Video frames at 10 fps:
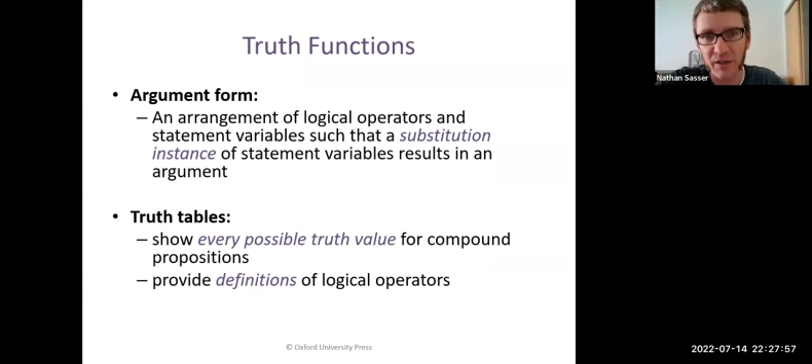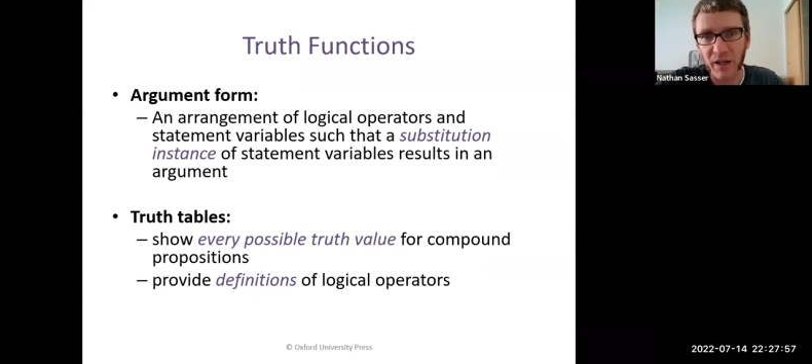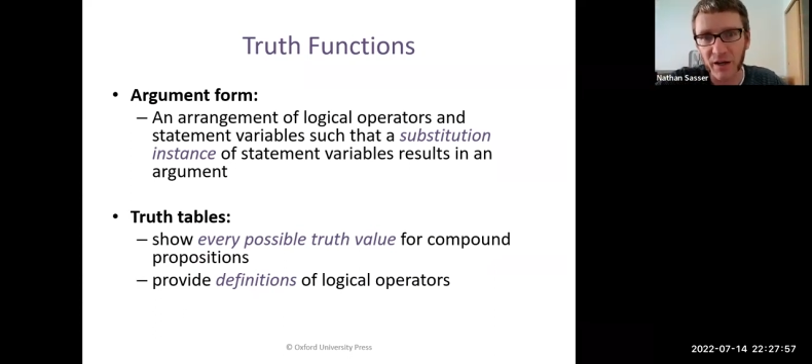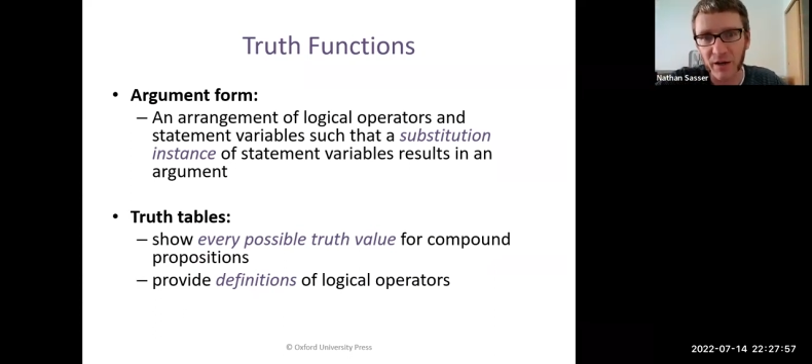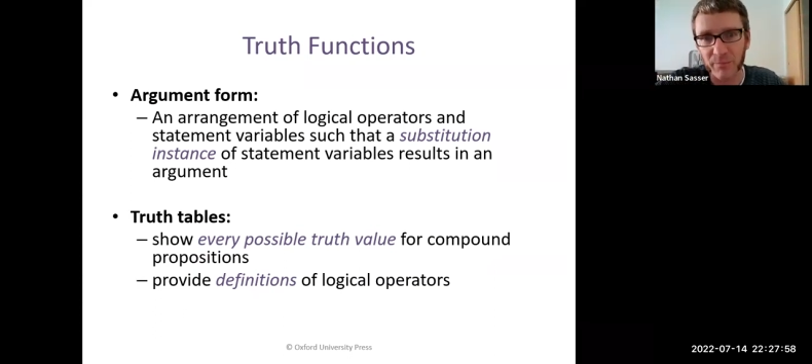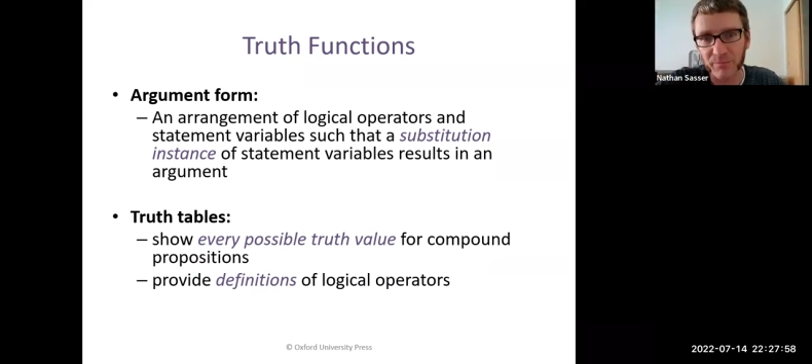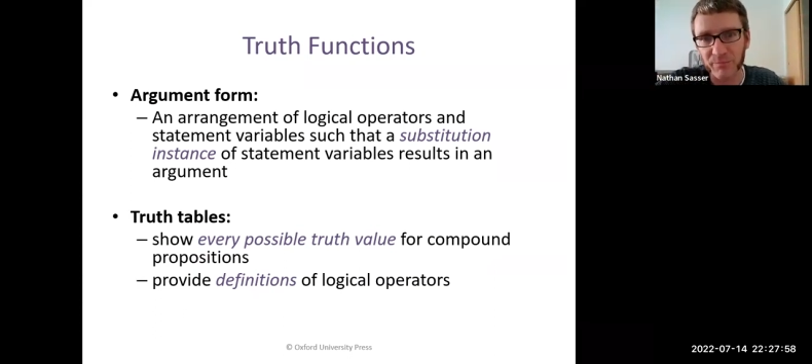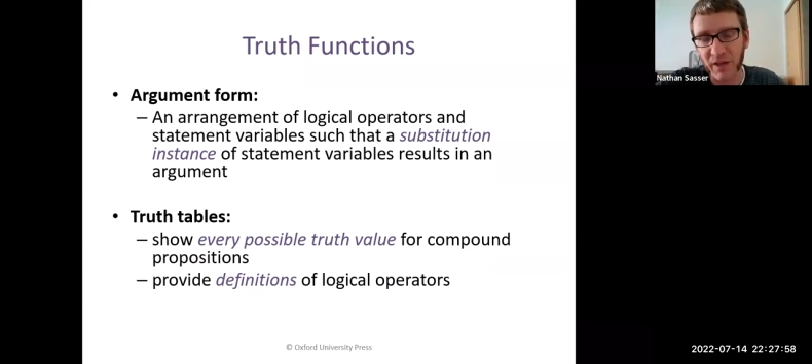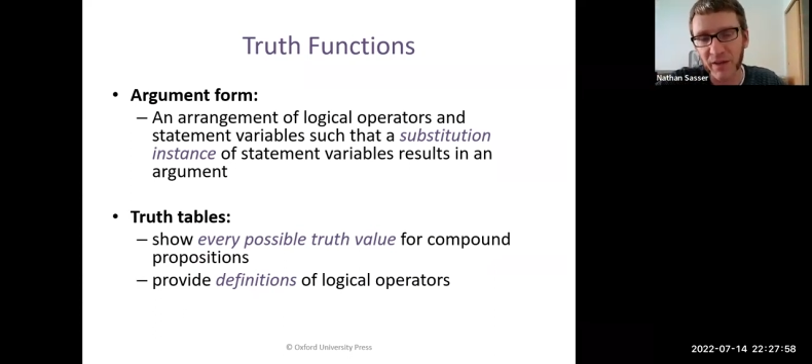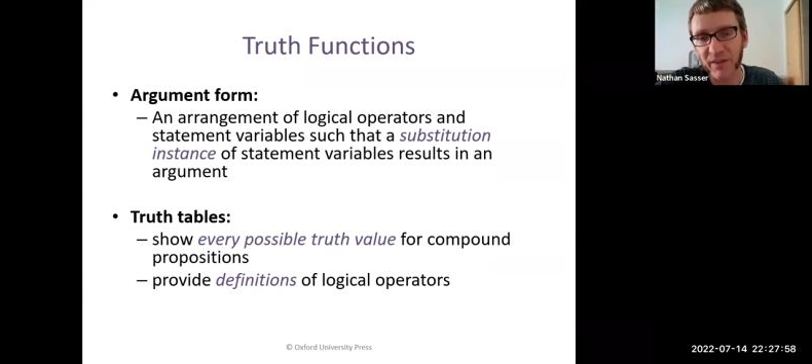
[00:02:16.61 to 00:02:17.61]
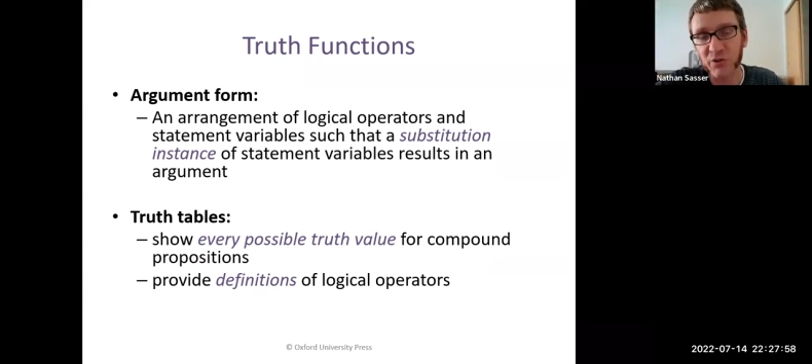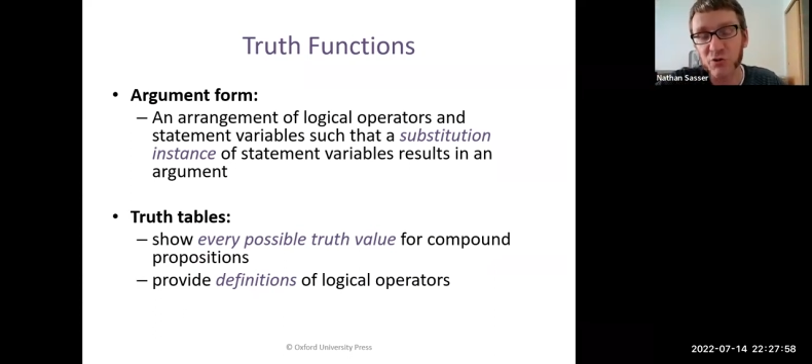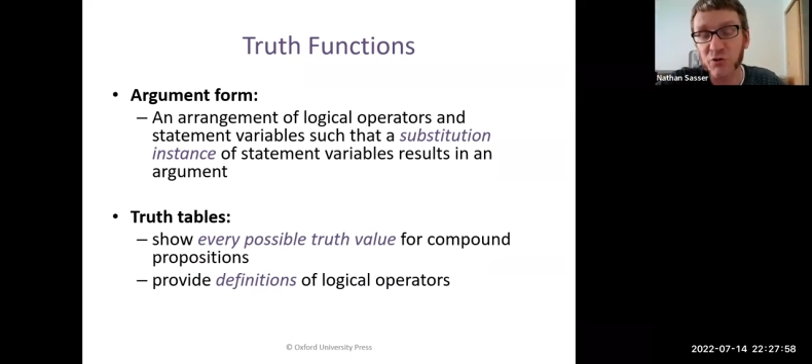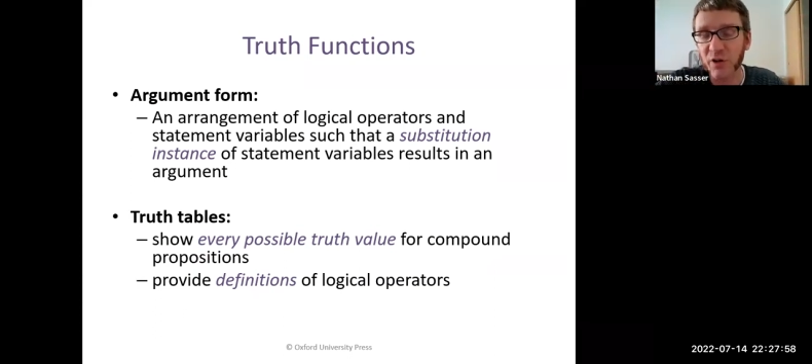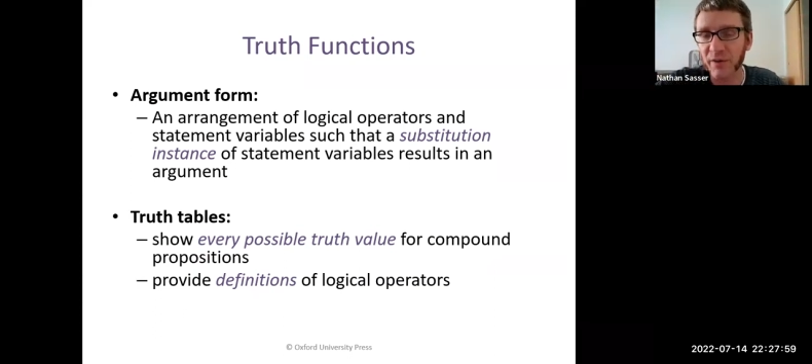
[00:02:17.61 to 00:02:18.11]
and then
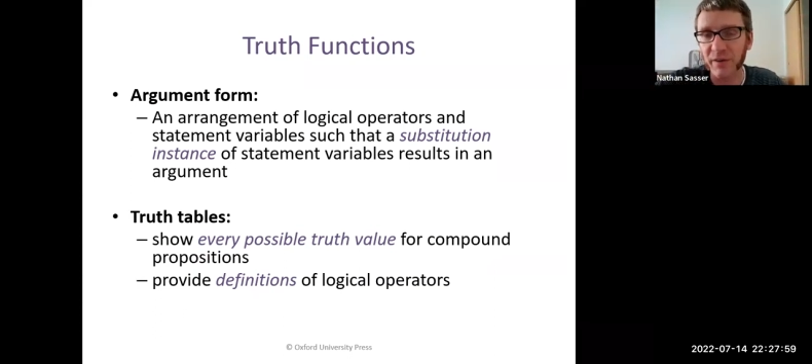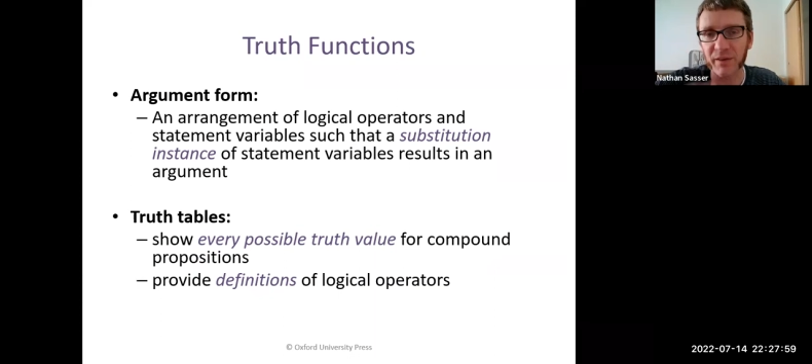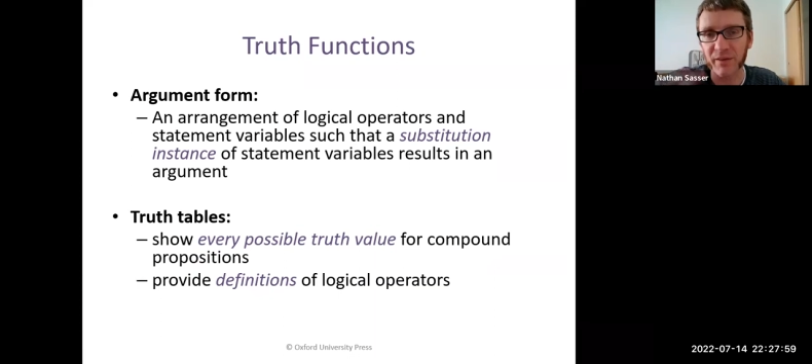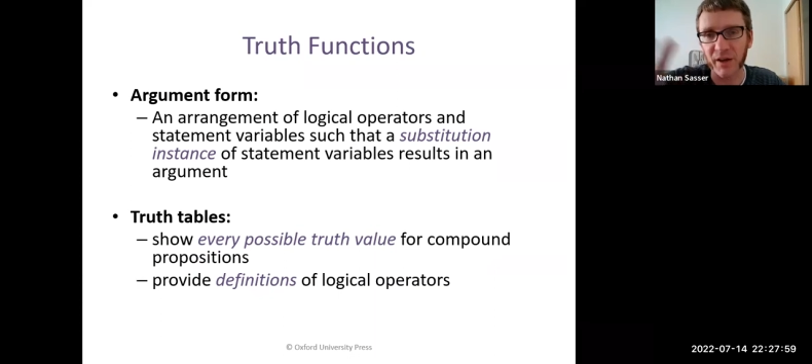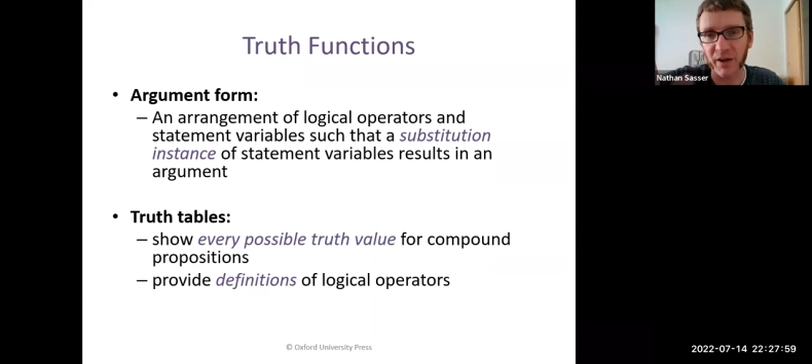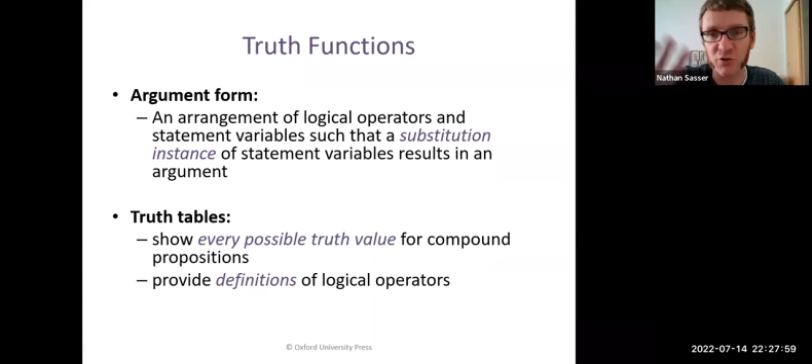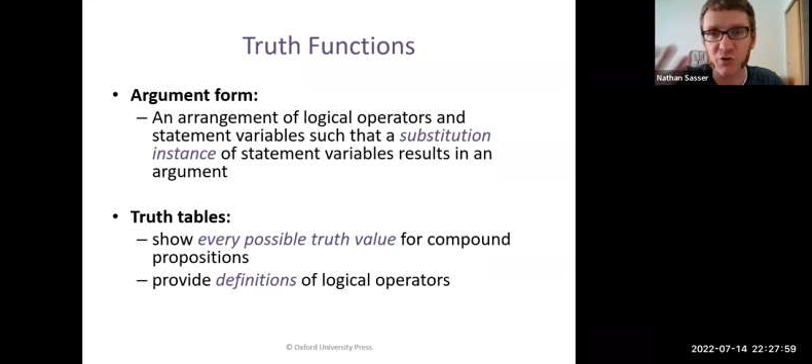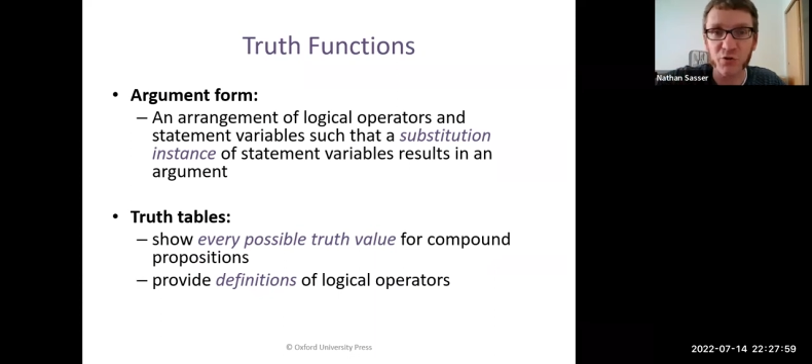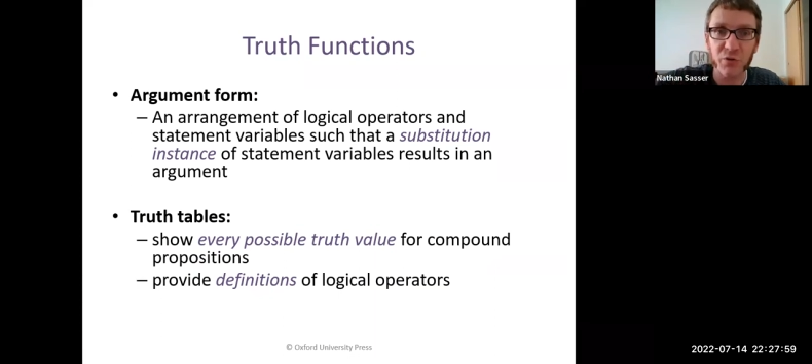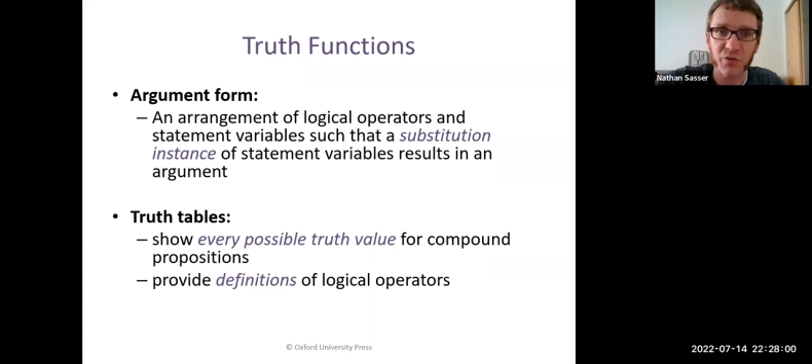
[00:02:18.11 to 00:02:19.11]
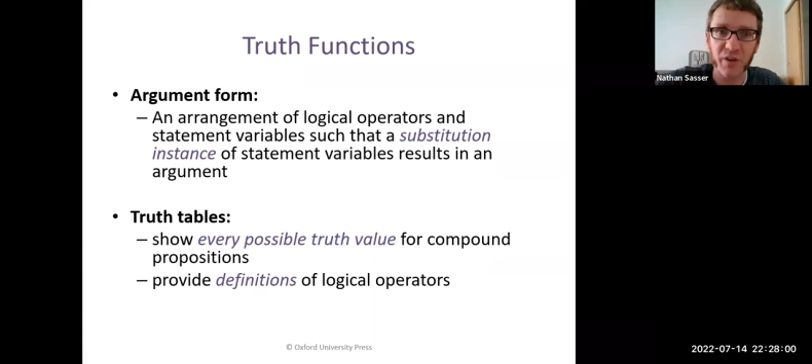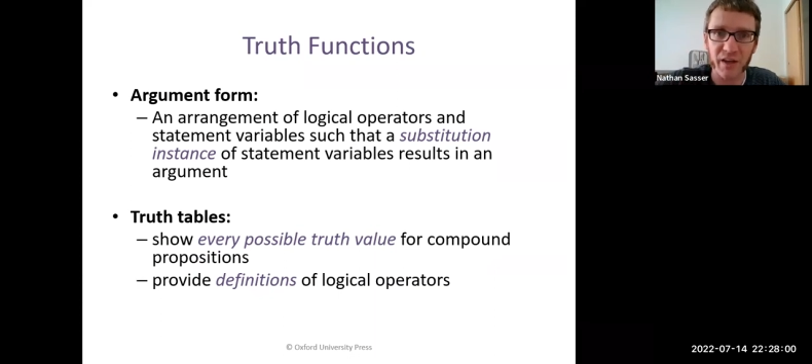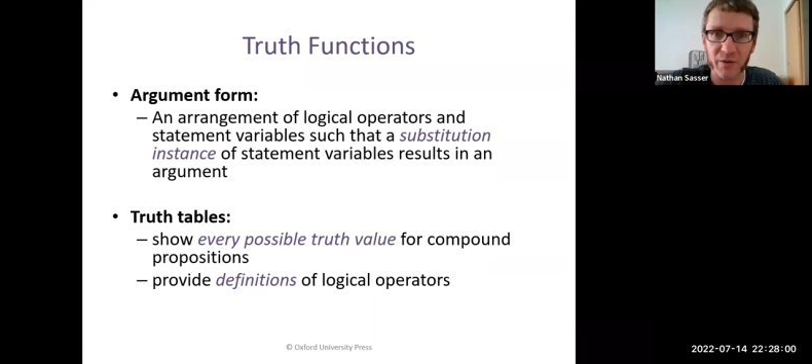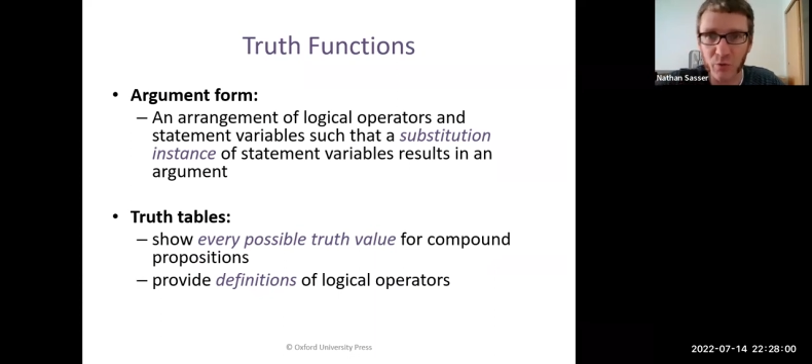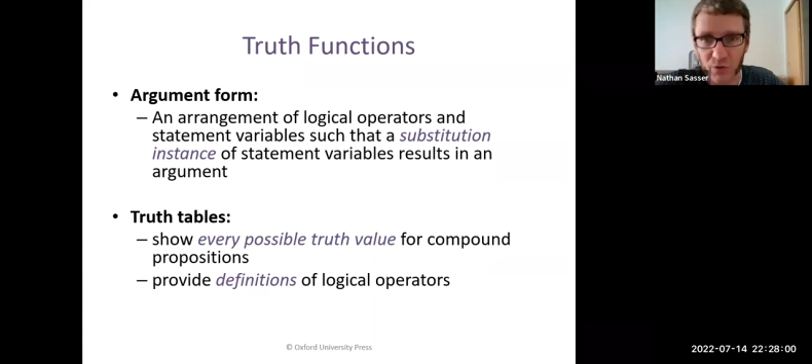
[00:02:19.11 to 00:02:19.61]
truth
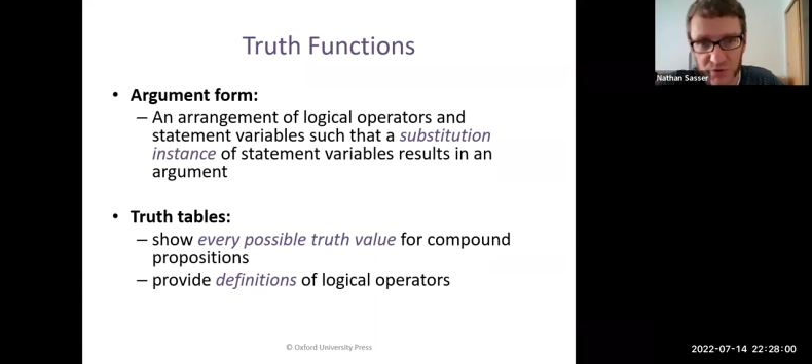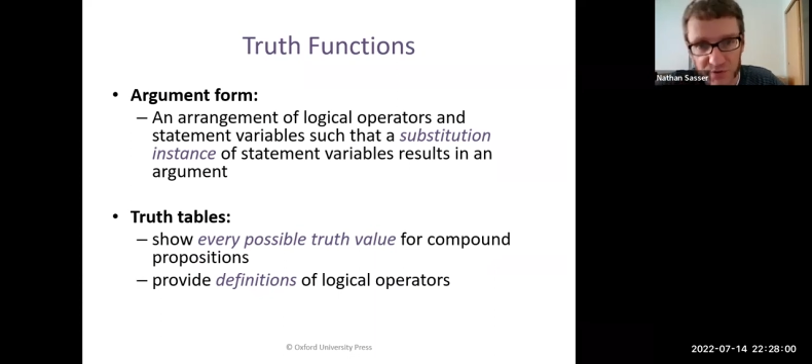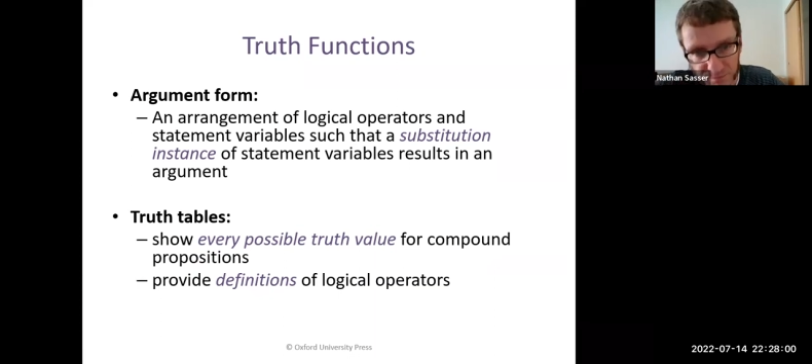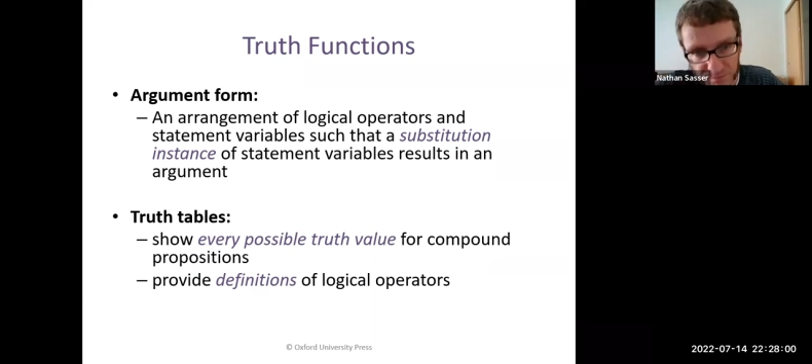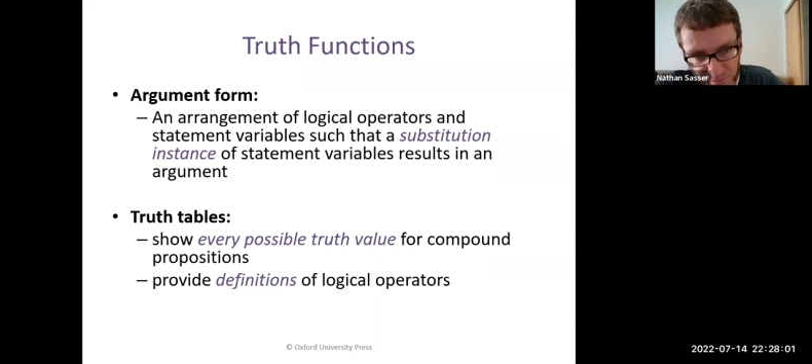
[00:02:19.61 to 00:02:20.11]
tables